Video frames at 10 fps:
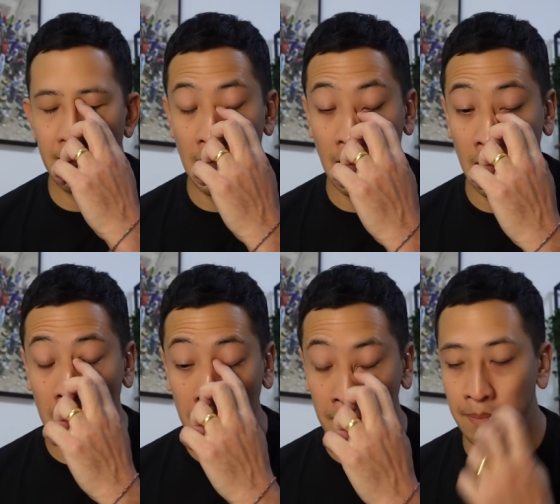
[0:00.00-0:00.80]

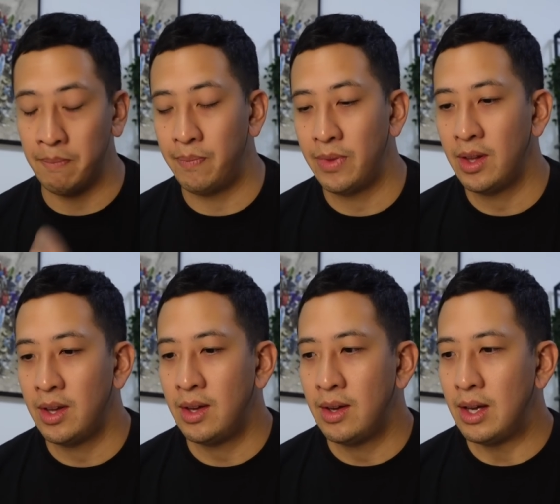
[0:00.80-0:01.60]
um,
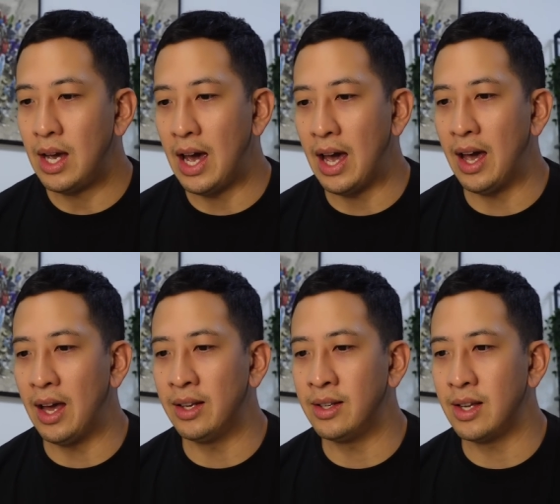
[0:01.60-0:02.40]

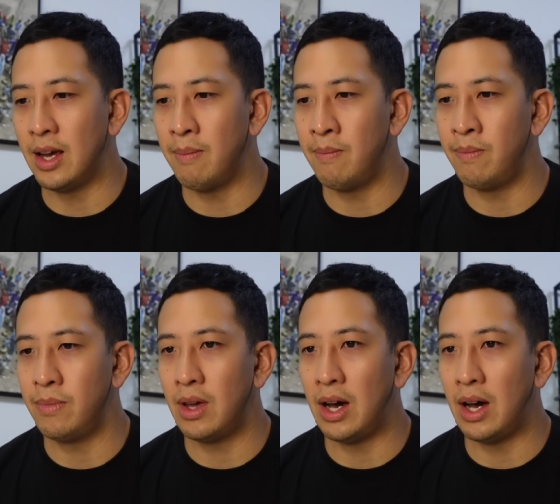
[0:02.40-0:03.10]
and um,